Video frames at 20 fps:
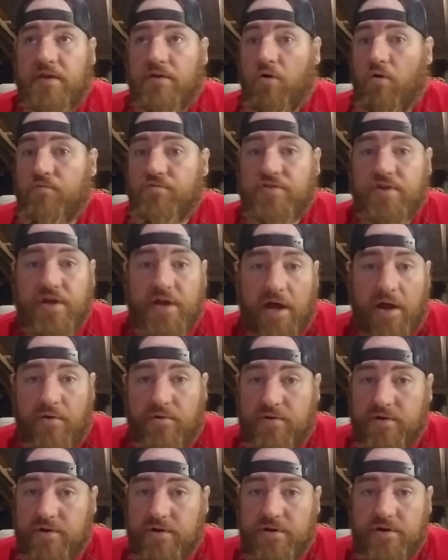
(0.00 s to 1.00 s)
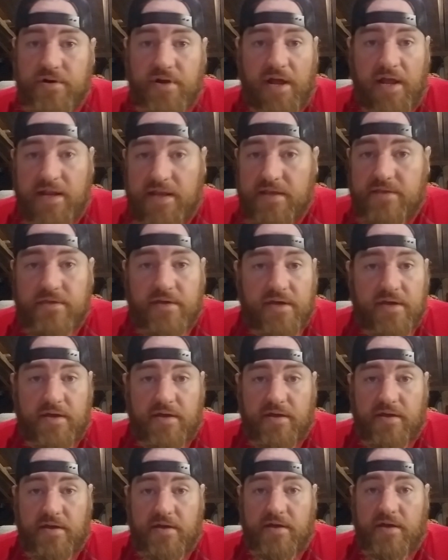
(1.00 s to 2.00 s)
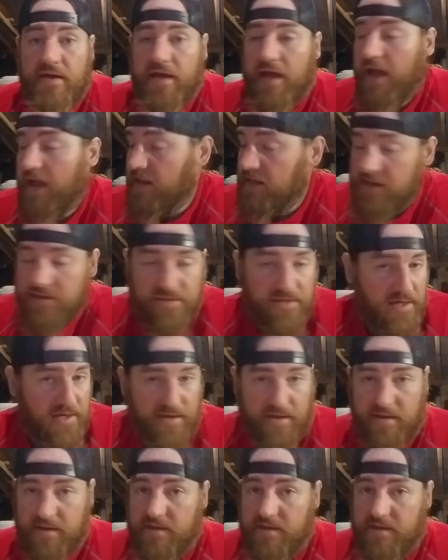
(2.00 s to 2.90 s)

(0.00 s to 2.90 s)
over the counter anything. Anything.